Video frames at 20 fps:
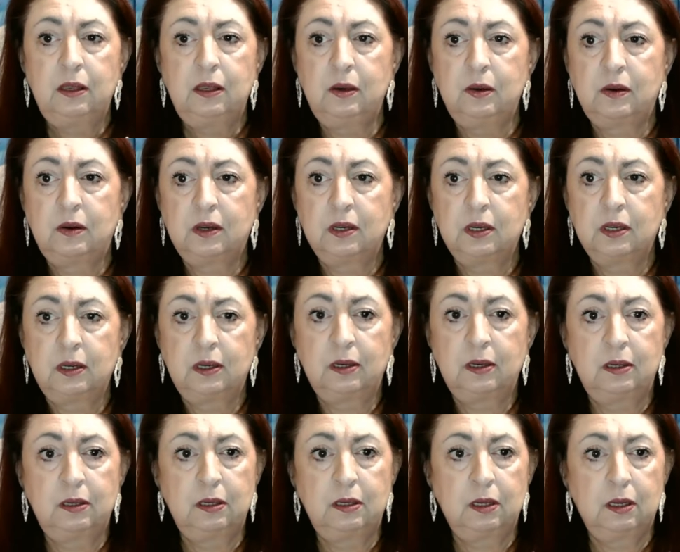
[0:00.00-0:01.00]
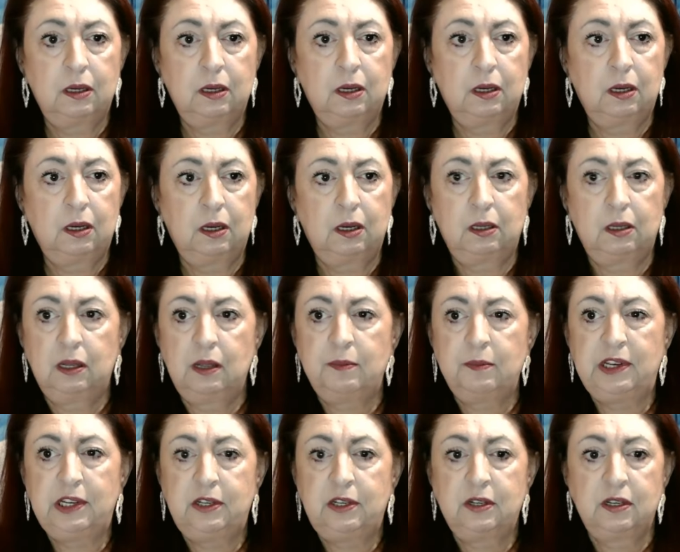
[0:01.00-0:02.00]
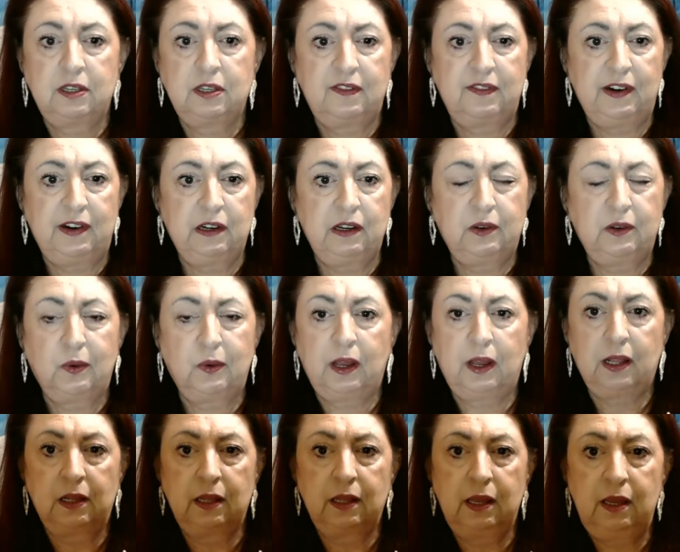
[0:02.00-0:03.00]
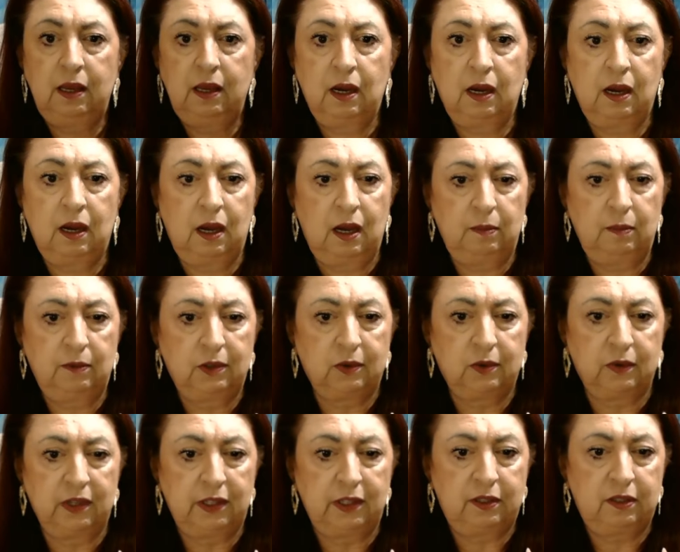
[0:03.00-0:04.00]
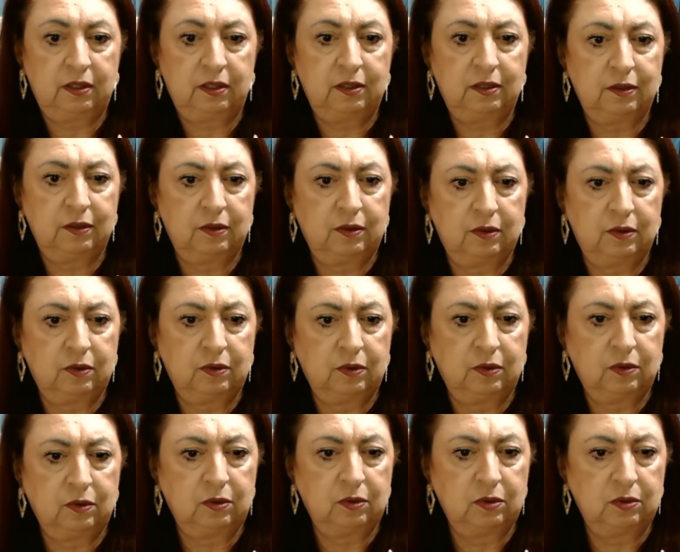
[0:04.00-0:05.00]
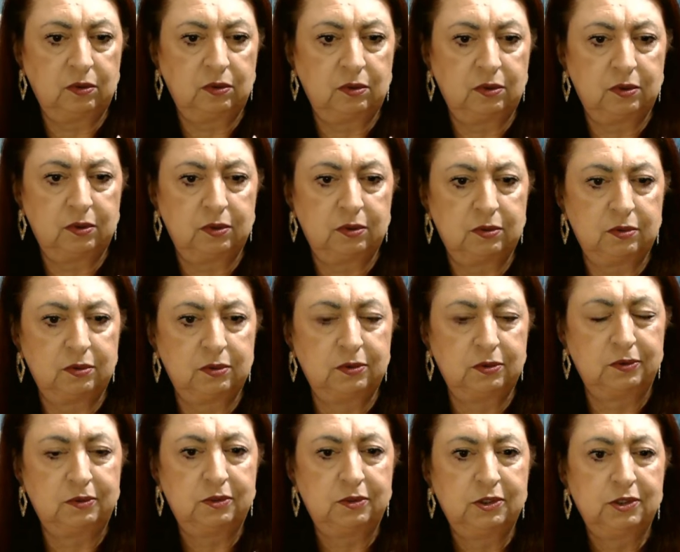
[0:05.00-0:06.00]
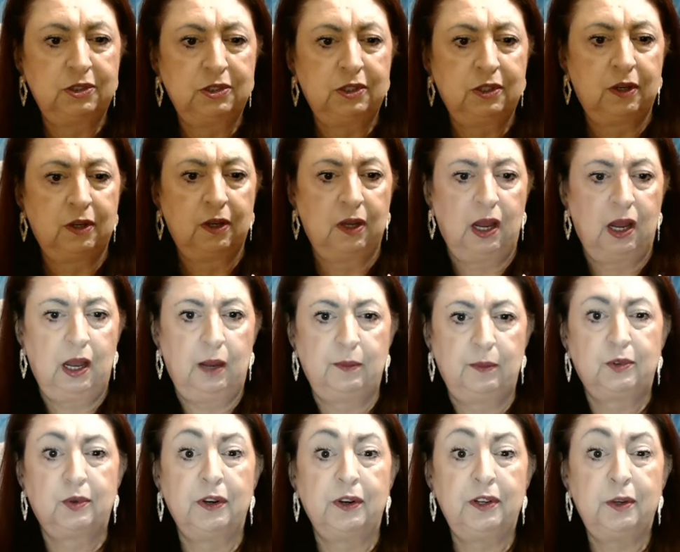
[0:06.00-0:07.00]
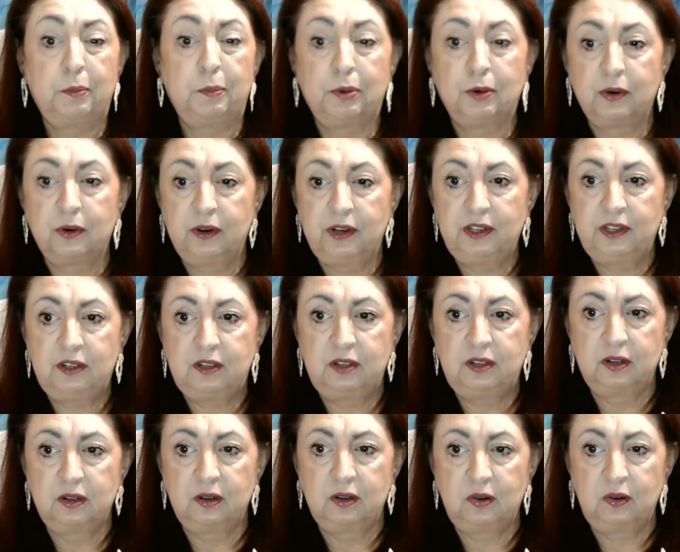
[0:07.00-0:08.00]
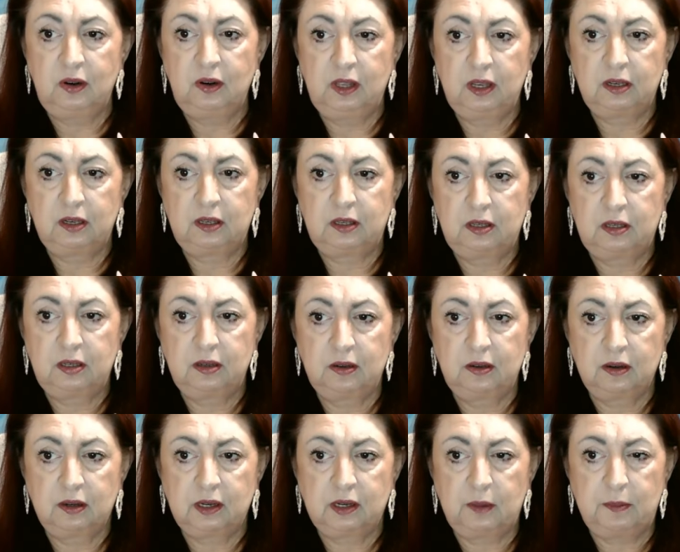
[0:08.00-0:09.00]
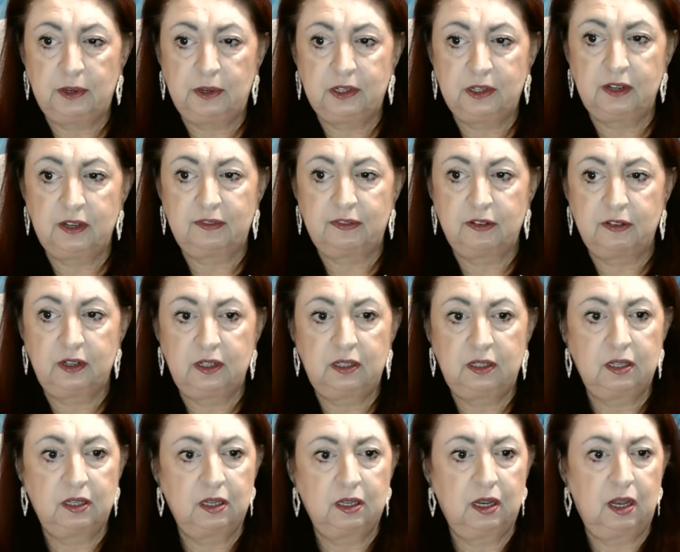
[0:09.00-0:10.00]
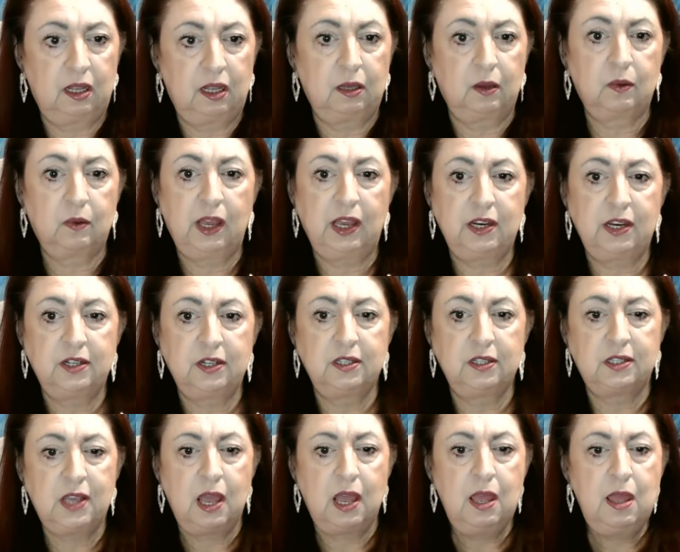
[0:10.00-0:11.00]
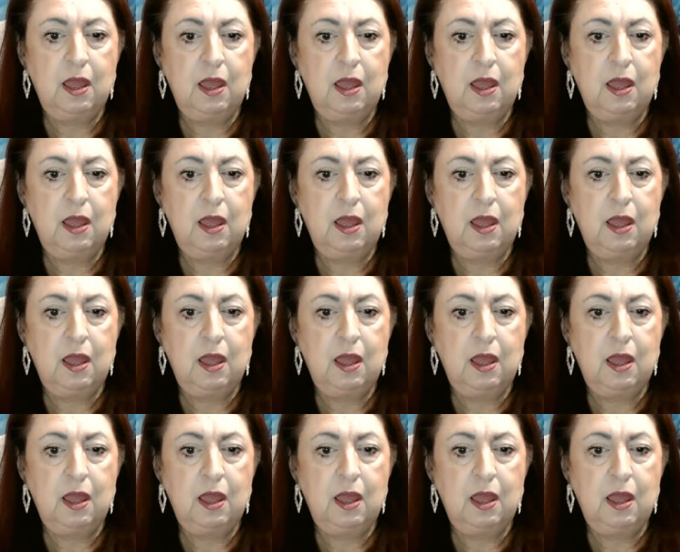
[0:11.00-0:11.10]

You can, let me just very quickly, I'm going to point you into a couple different locations.